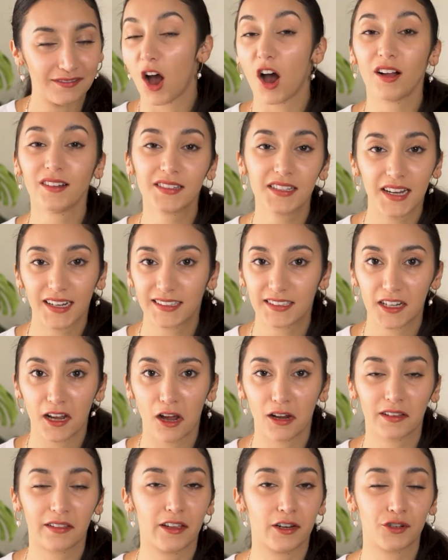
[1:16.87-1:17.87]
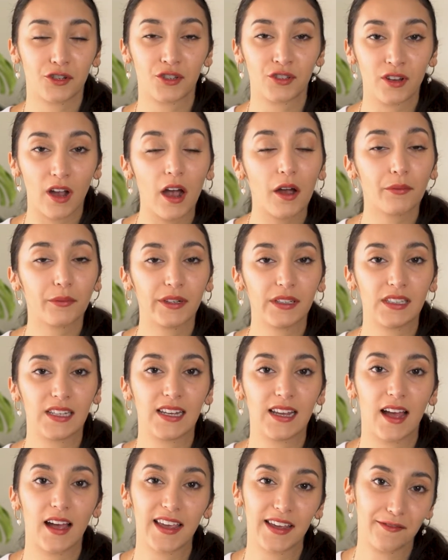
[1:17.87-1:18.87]
On TikTok, there's not
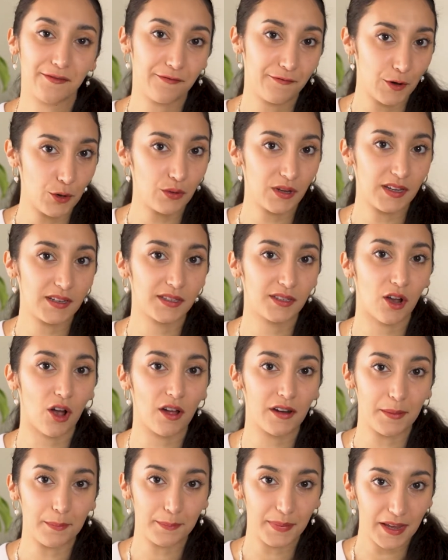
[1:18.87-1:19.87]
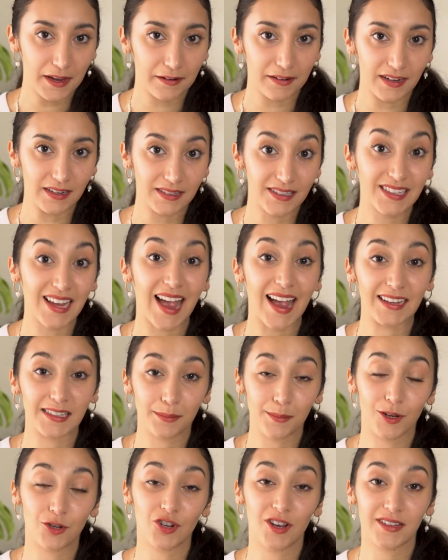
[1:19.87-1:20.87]
really a focus on appearance
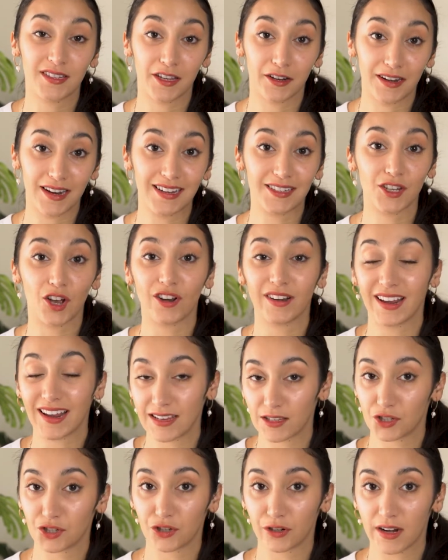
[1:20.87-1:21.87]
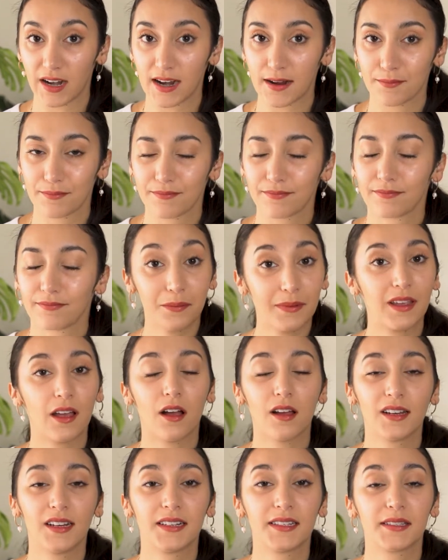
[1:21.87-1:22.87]
as much as there is on Instagram. To be
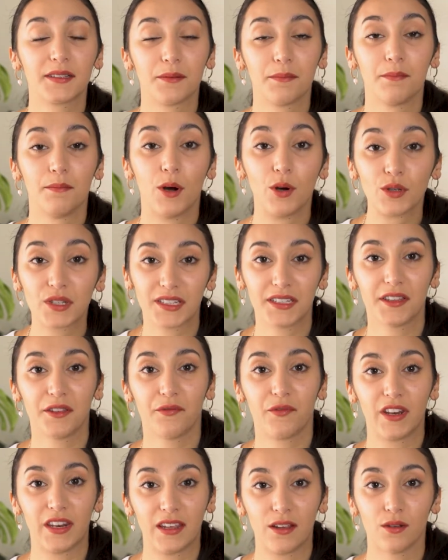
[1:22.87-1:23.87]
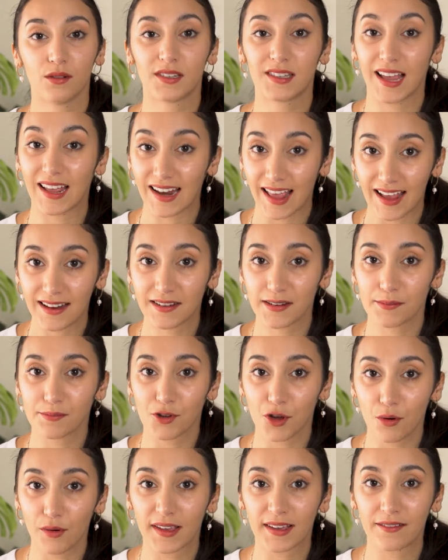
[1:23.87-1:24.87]
honest, most of the videos that end up
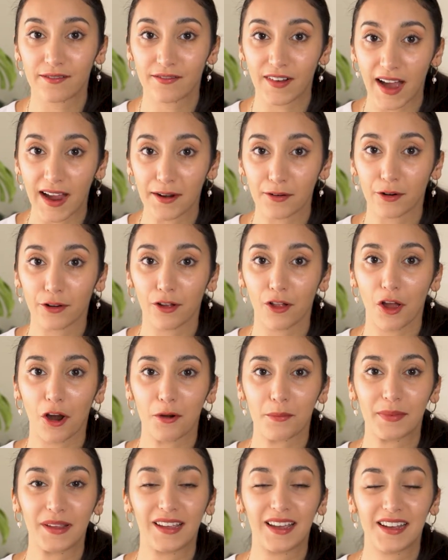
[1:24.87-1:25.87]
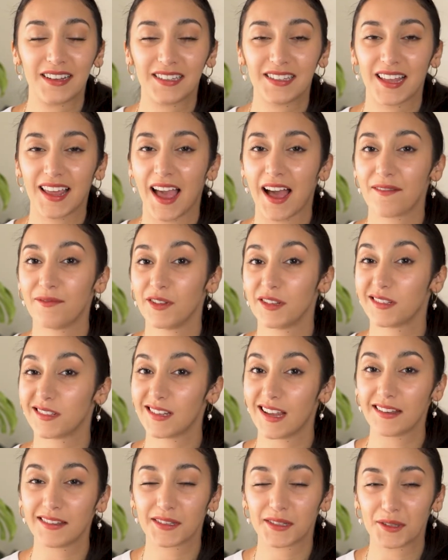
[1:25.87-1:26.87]
going viral are because they have a
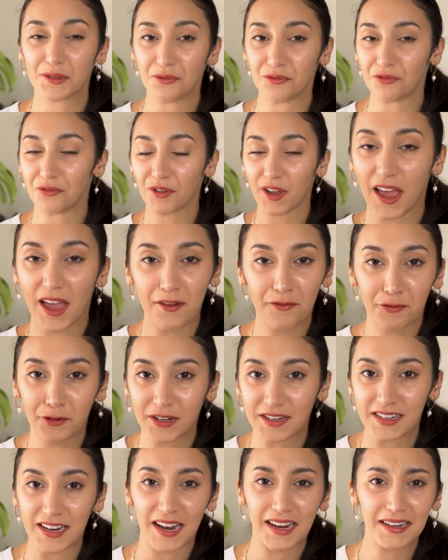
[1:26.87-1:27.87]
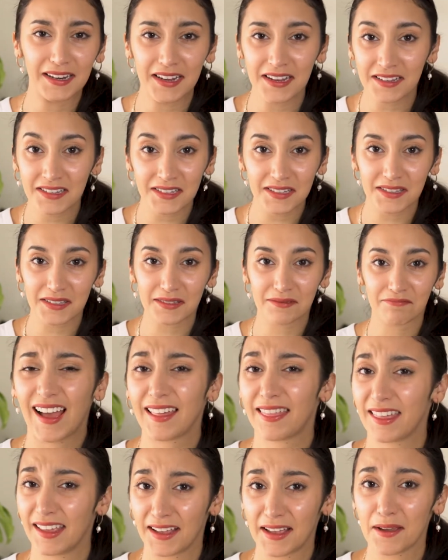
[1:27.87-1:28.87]
sense of everydayness.
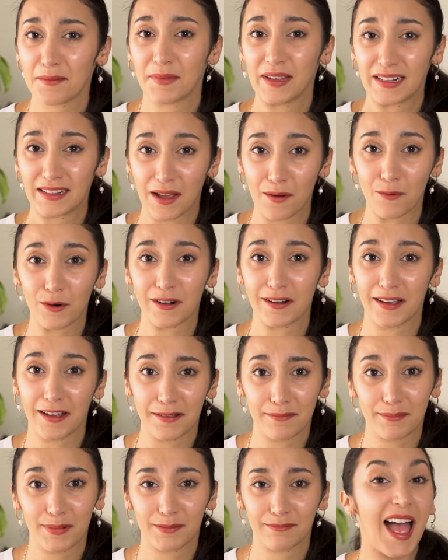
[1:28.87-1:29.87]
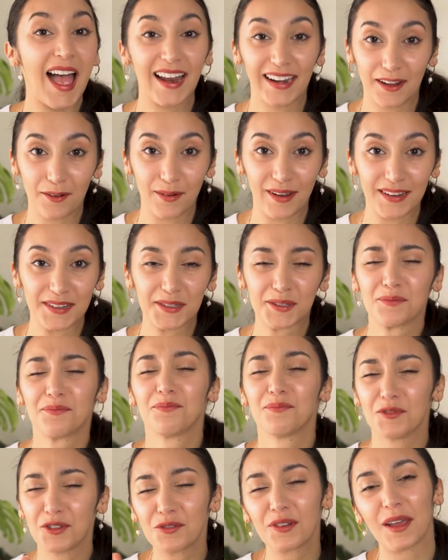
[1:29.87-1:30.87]
I think I made that word up. Anyways,
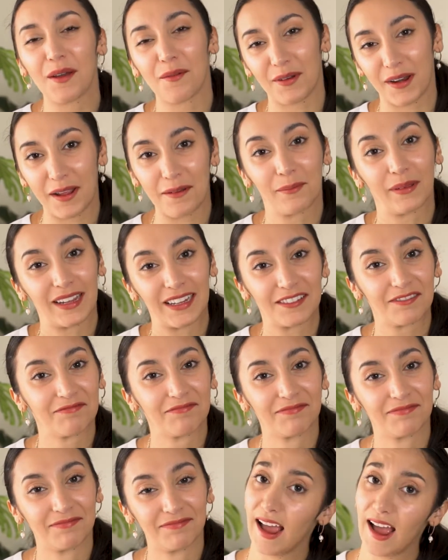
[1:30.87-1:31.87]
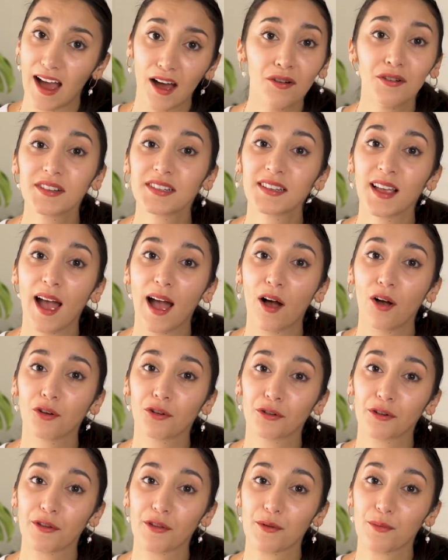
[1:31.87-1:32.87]
you get what I mean. And how does the
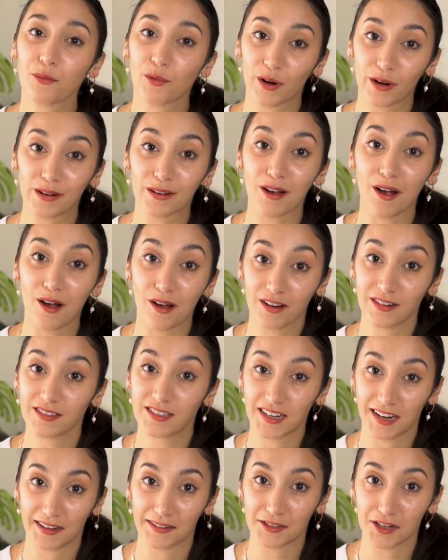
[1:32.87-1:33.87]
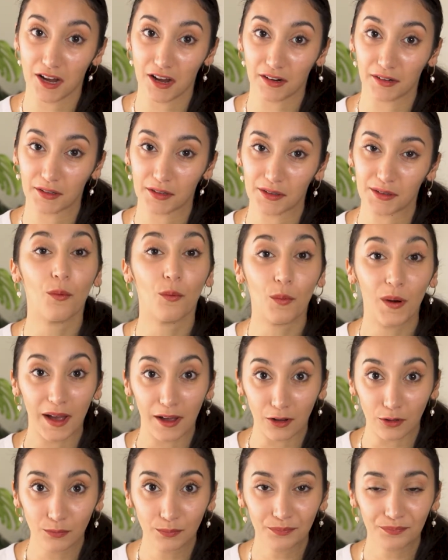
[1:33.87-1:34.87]
algorithm work on TikTok?
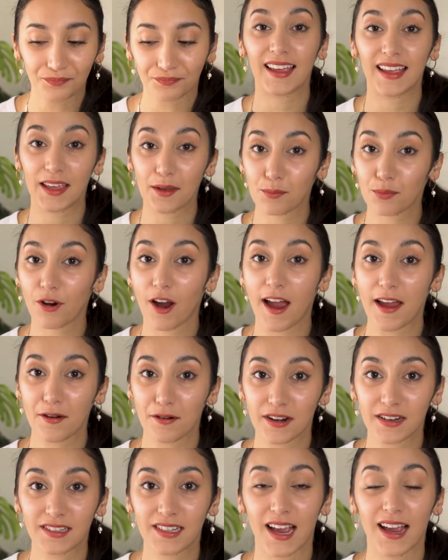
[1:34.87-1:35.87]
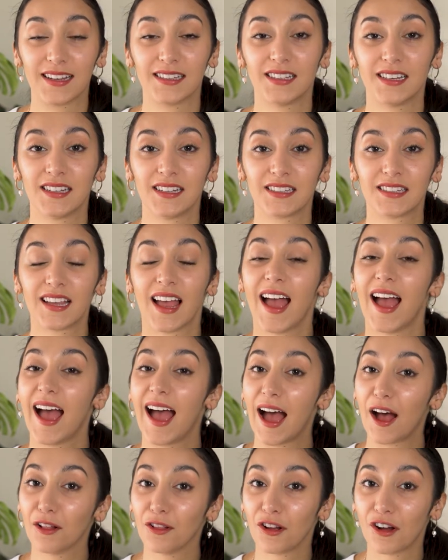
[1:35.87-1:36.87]
Well, it prioritizes
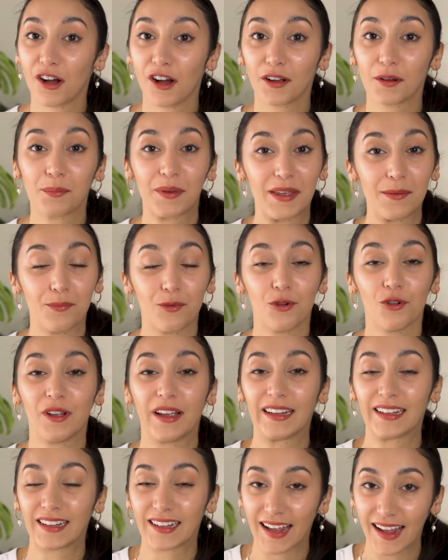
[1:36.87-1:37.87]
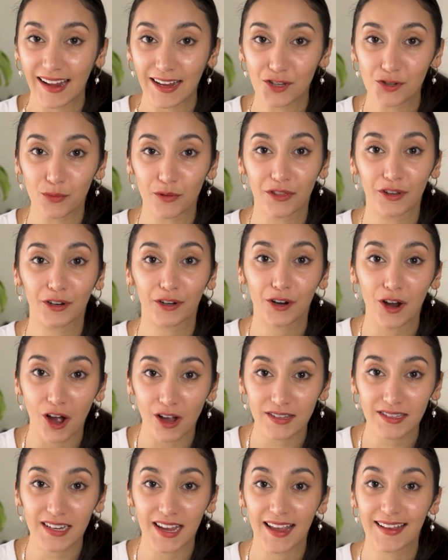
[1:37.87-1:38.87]
how long people engage with your
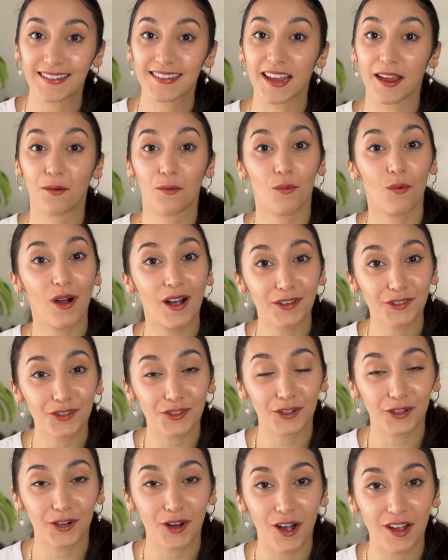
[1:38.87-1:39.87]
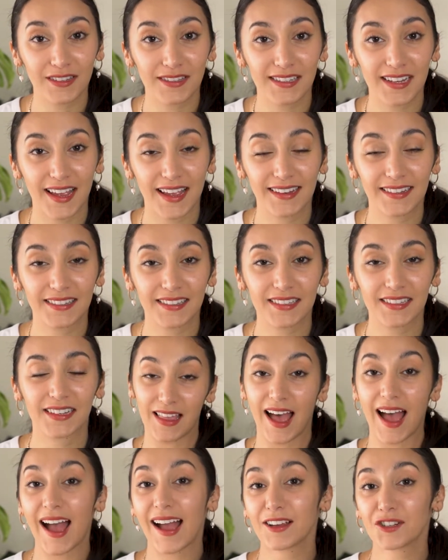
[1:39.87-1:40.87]
content and watch your content,
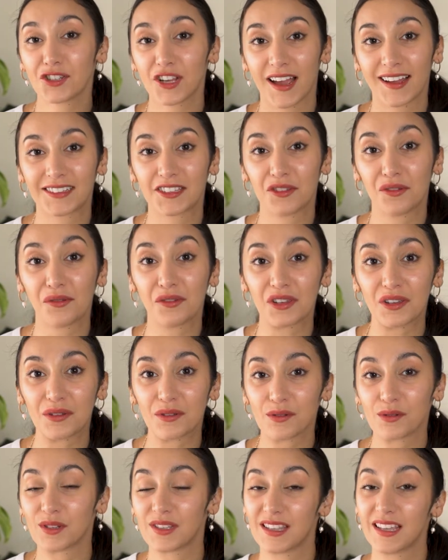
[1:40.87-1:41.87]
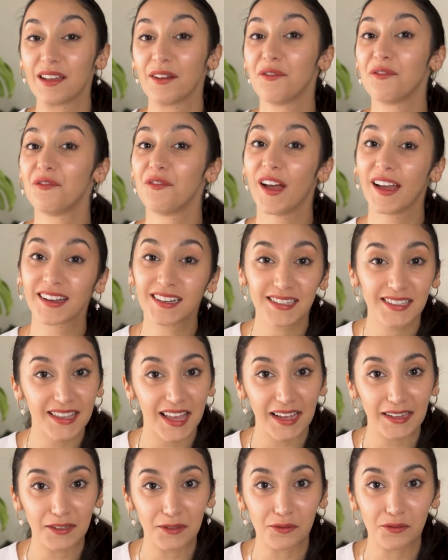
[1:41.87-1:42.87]
the hashtags you use, the effects
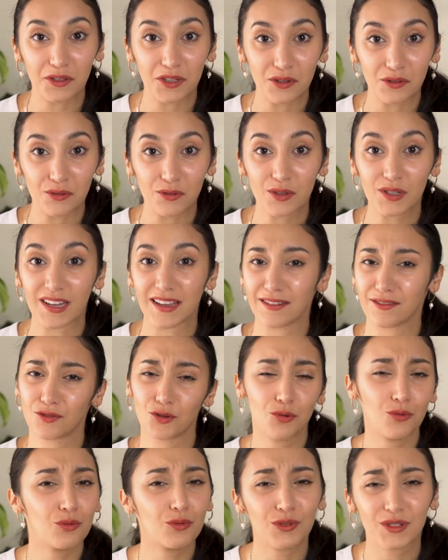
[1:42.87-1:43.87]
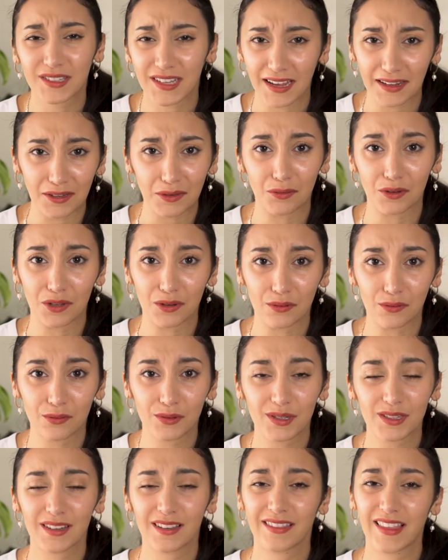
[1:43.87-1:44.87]
that you use and tools that you
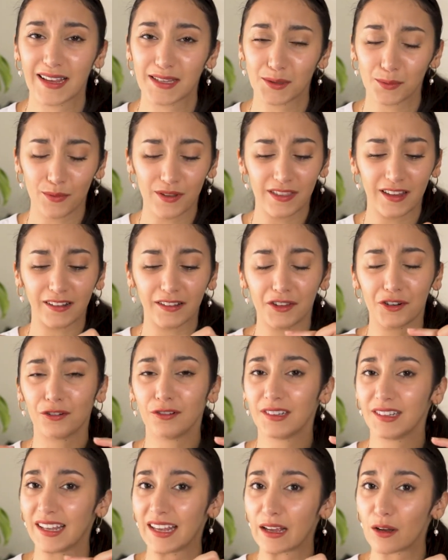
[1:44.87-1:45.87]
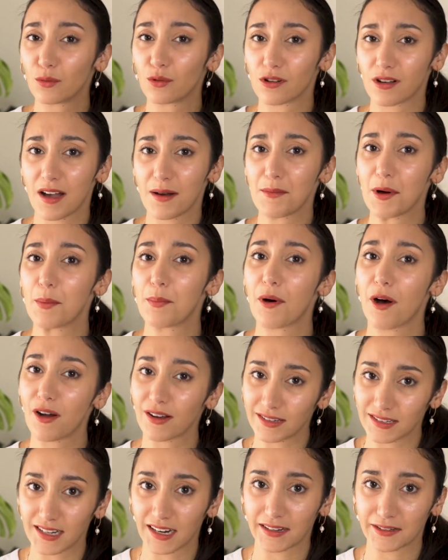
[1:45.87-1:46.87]
use. That's when the little link will come up
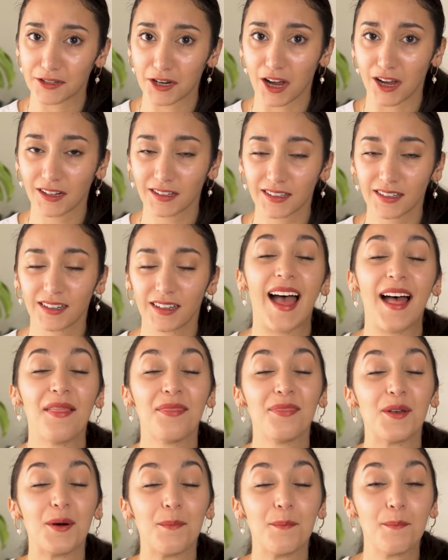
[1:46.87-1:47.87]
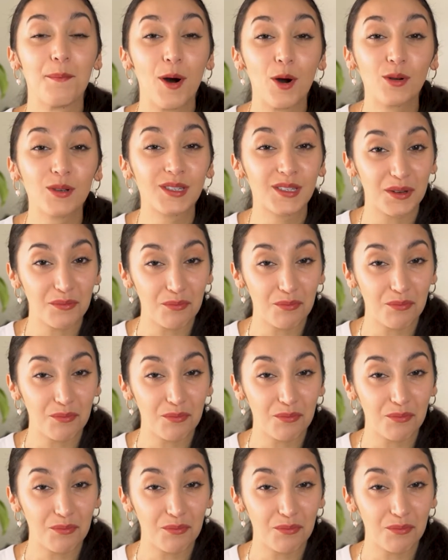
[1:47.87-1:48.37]
on TikTok. And the most